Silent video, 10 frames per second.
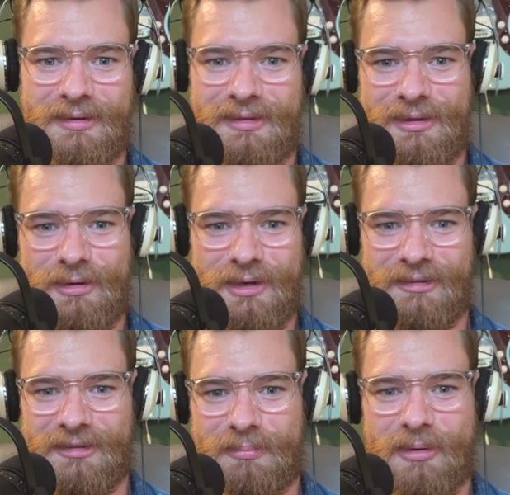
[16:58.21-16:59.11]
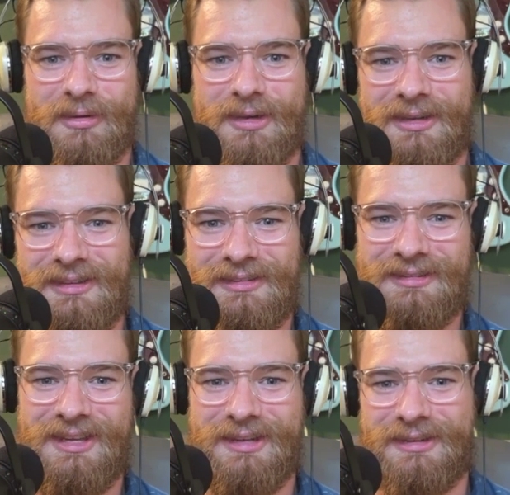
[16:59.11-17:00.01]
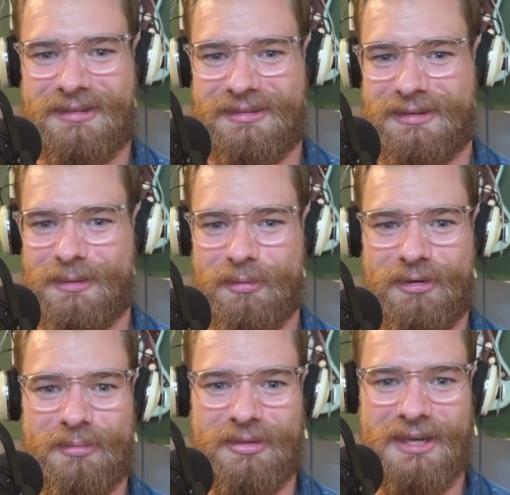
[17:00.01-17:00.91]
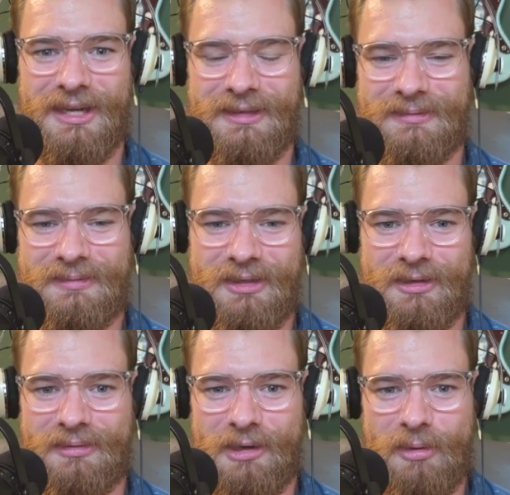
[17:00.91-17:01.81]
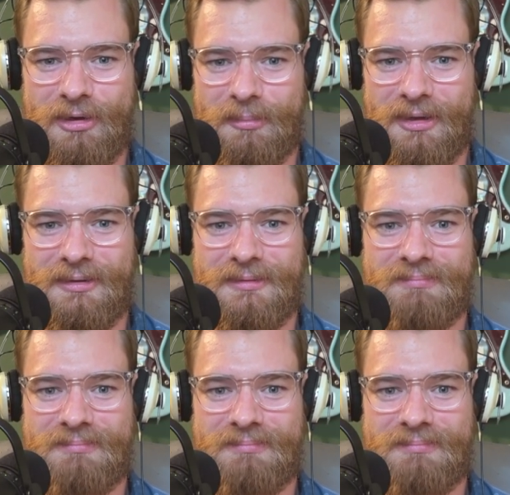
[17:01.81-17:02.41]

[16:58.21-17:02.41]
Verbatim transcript: in the audience is probably going to take umbrage with that, and you know I welcome it.